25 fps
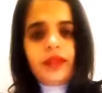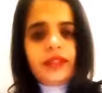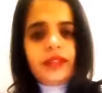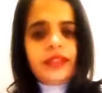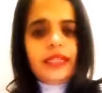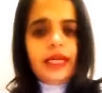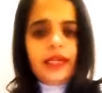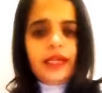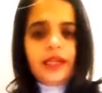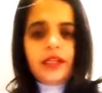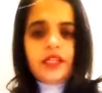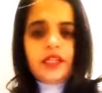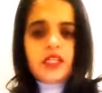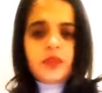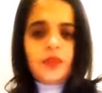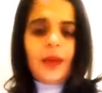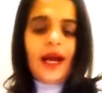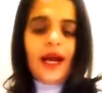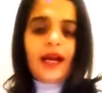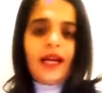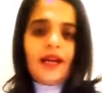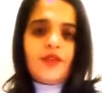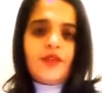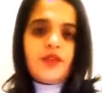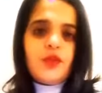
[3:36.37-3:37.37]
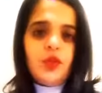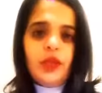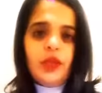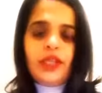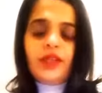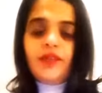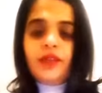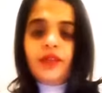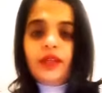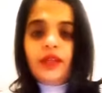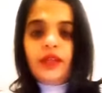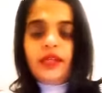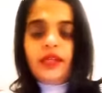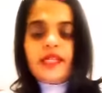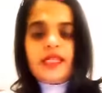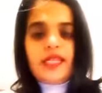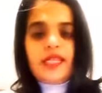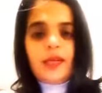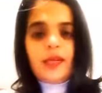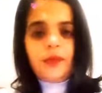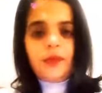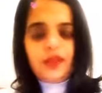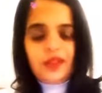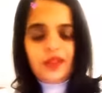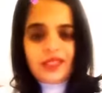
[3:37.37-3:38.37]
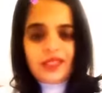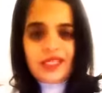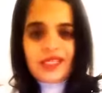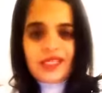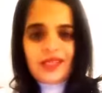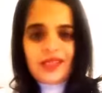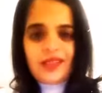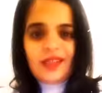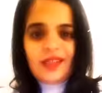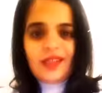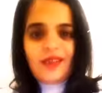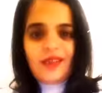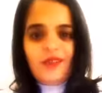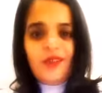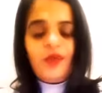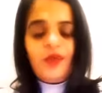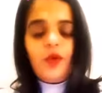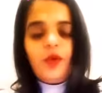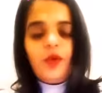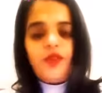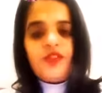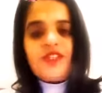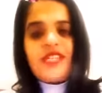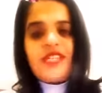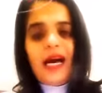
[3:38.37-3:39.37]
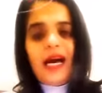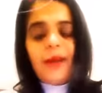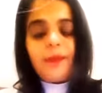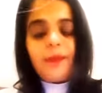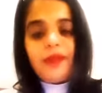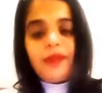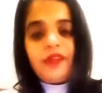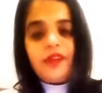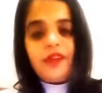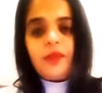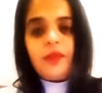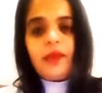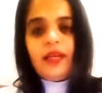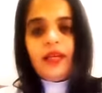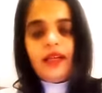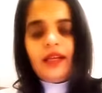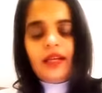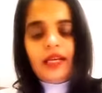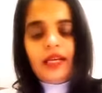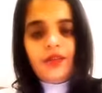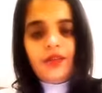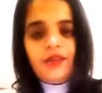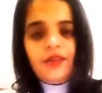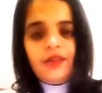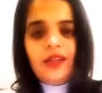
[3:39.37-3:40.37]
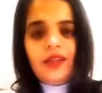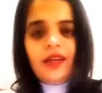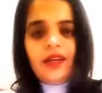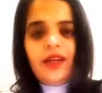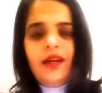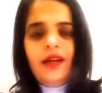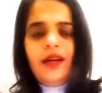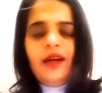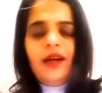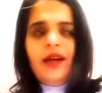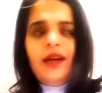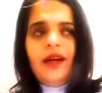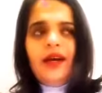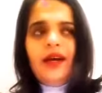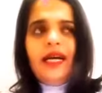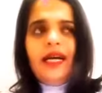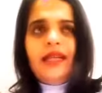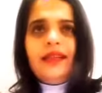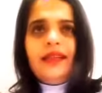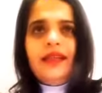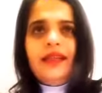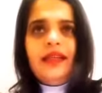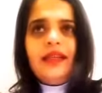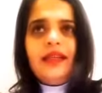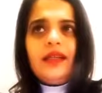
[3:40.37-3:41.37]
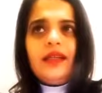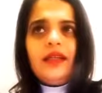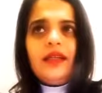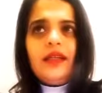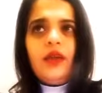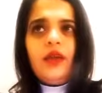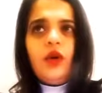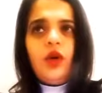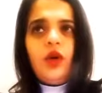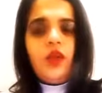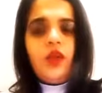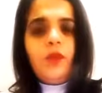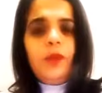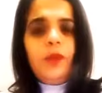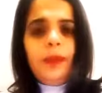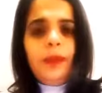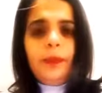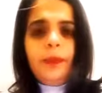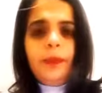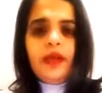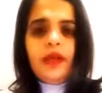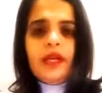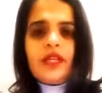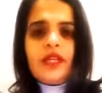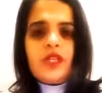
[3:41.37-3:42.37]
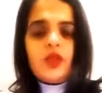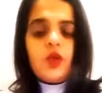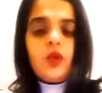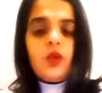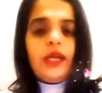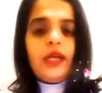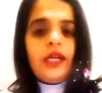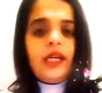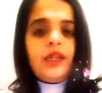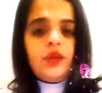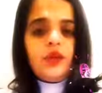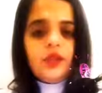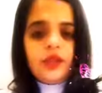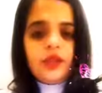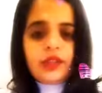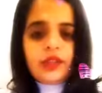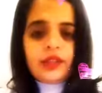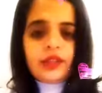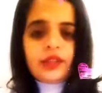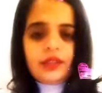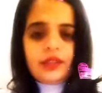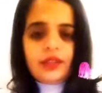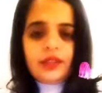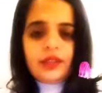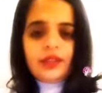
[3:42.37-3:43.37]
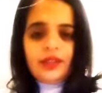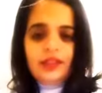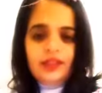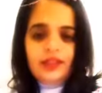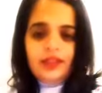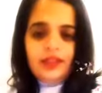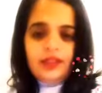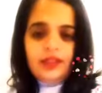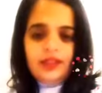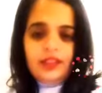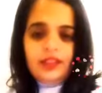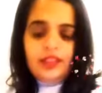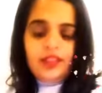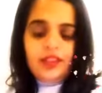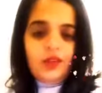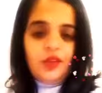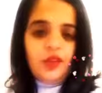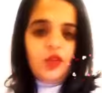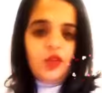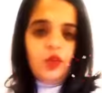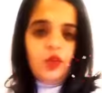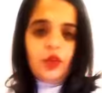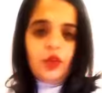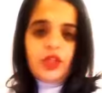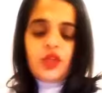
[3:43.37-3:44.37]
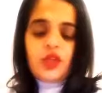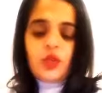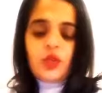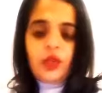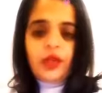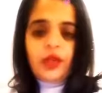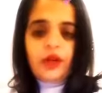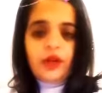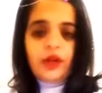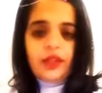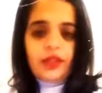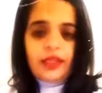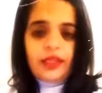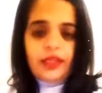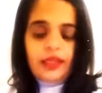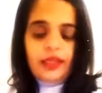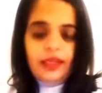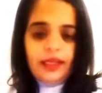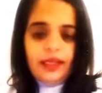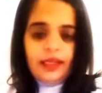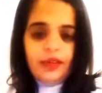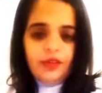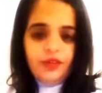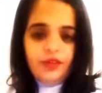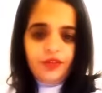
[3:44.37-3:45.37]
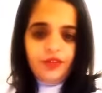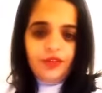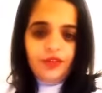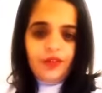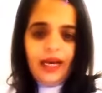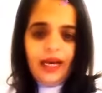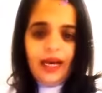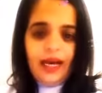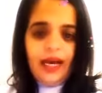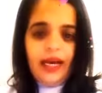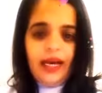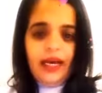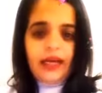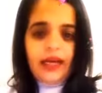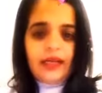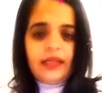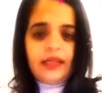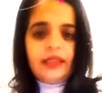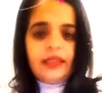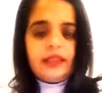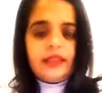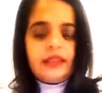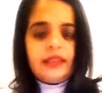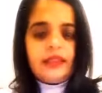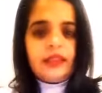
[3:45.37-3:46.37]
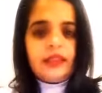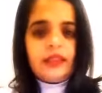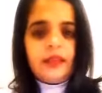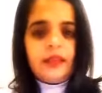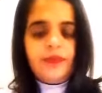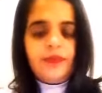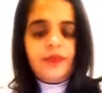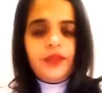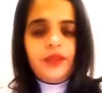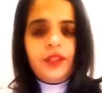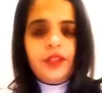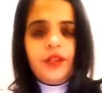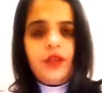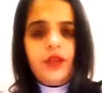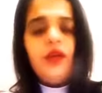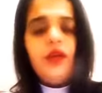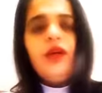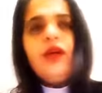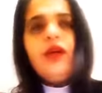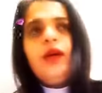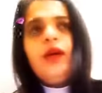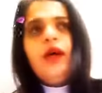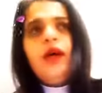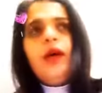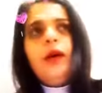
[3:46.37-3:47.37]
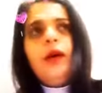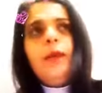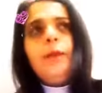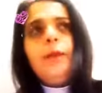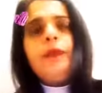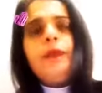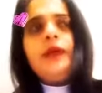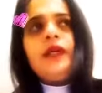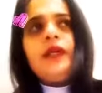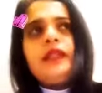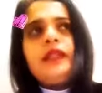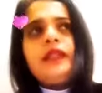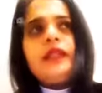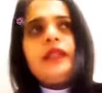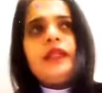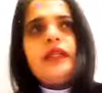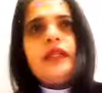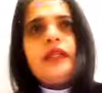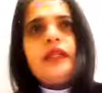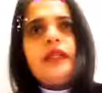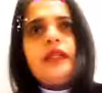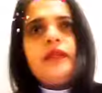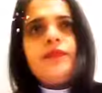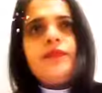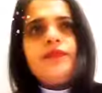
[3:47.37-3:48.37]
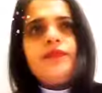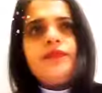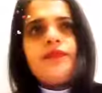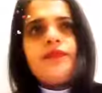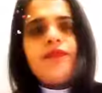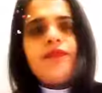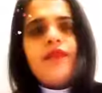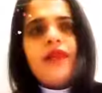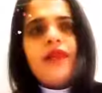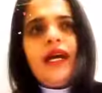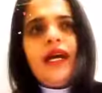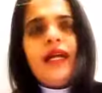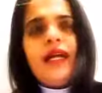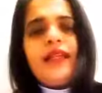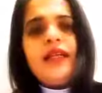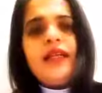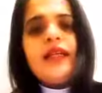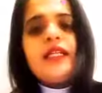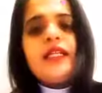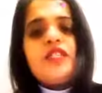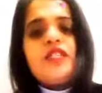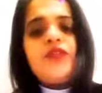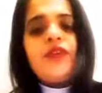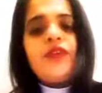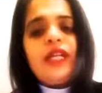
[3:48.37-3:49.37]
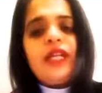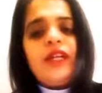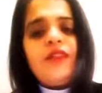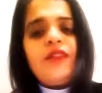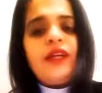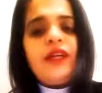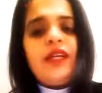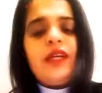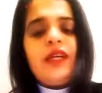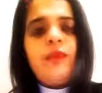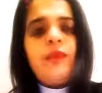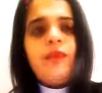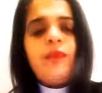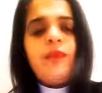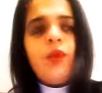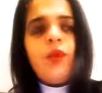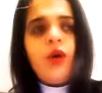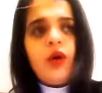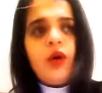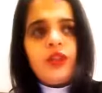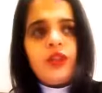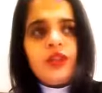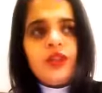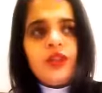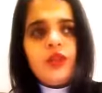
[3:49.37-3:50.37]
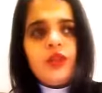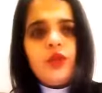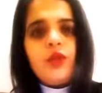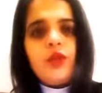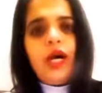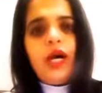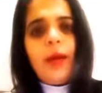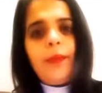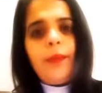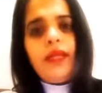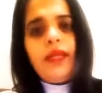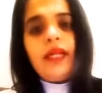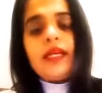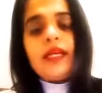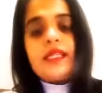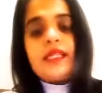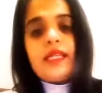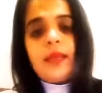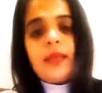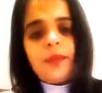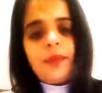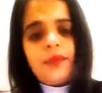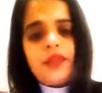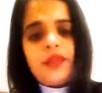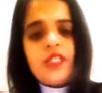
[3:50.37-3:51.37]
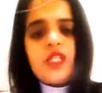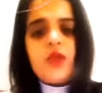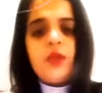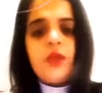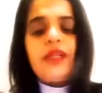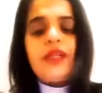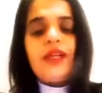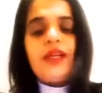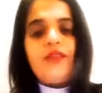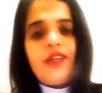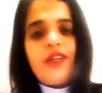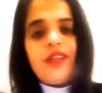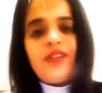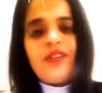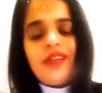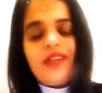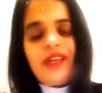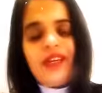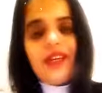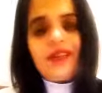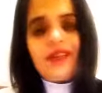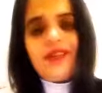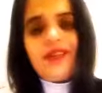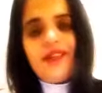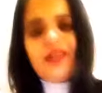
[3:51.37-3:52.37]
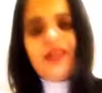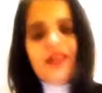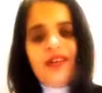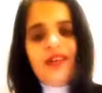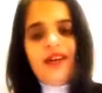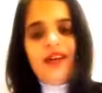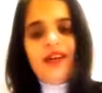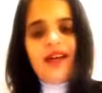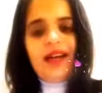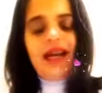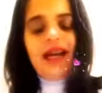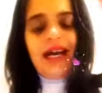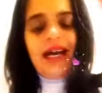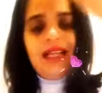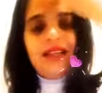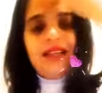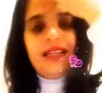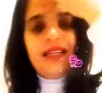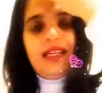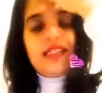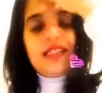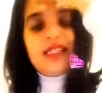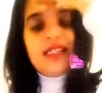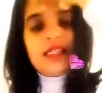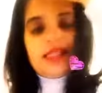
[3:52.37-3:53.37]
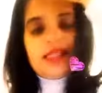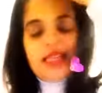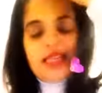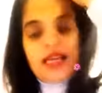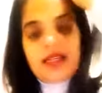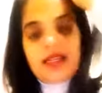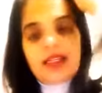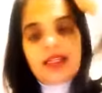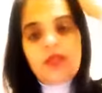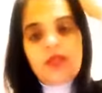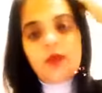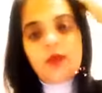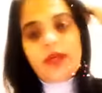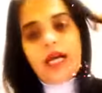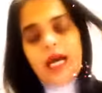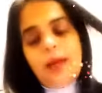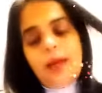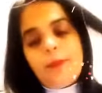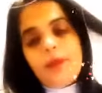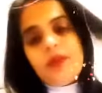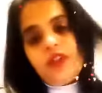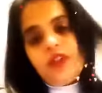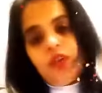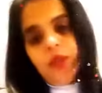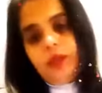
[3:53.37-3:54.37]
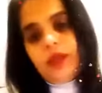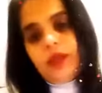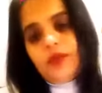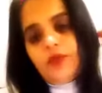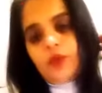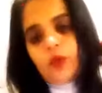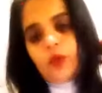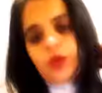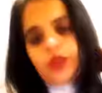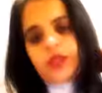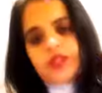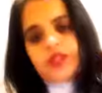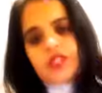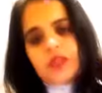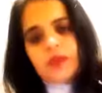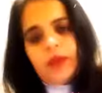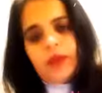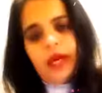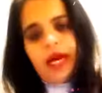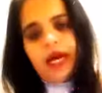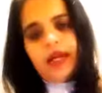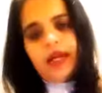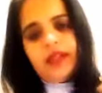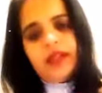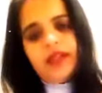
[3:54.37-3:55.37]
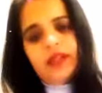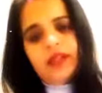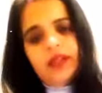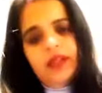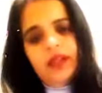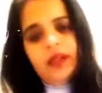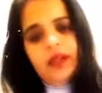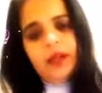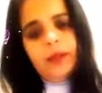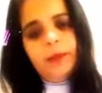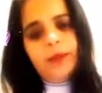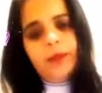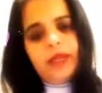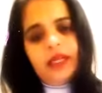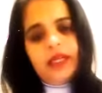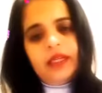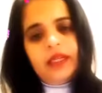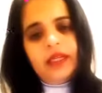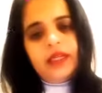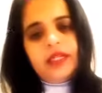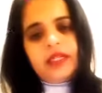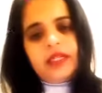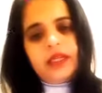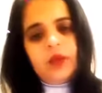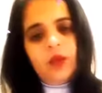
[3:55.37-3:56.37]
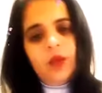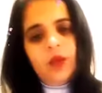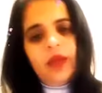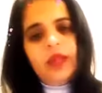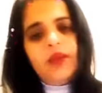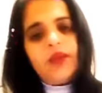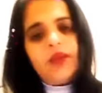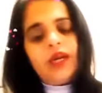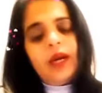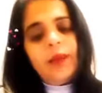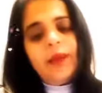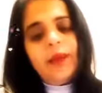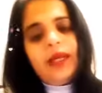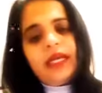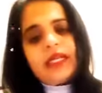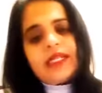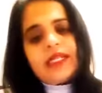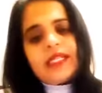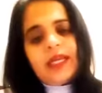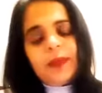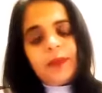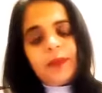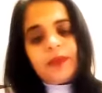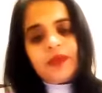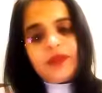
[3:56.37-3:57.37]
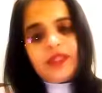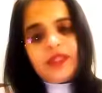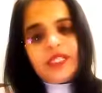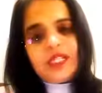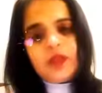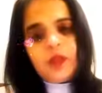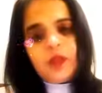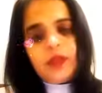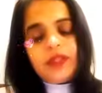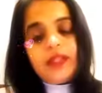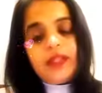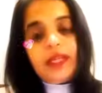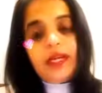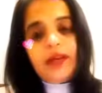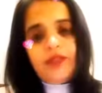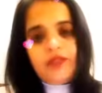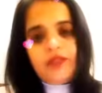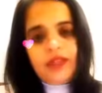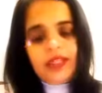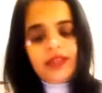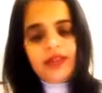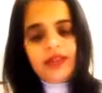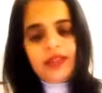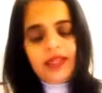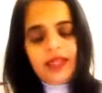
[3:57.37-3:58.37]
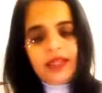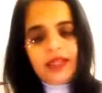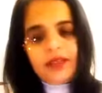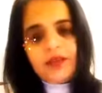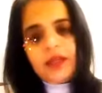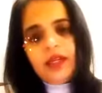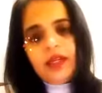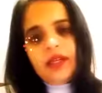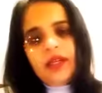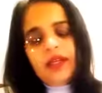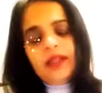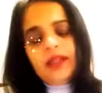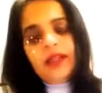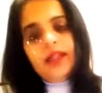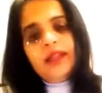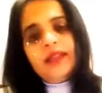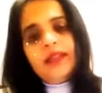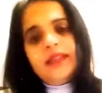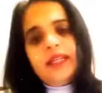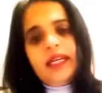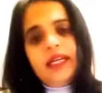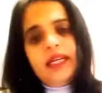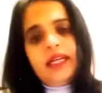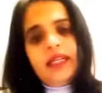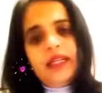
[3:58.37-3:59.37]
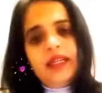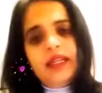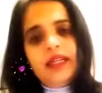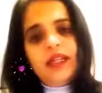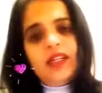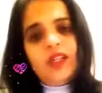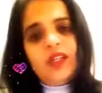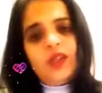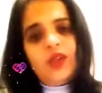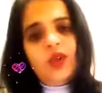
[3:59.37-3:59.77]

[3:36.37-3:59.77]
10 years back, I was not even in acceptance with what was happening in my life. I think a lot of people are so ignorant. They don't know what's going on in their life, and uh, you know, but um, I think it's very, very important to come in acceptance with everything. And that's exactly what happened to me four years back. Because when you come in acceptance with everything, then you